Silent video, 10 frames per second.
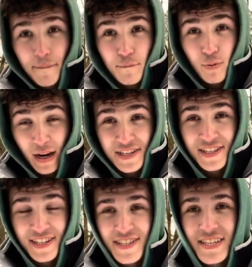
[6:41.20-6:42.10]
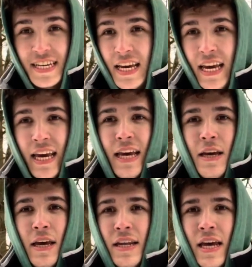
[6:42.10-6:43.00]
presidency.
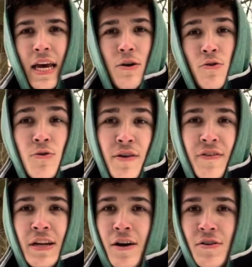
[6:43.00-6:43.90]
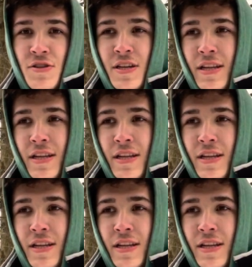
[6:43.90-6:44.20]
It, who even knows?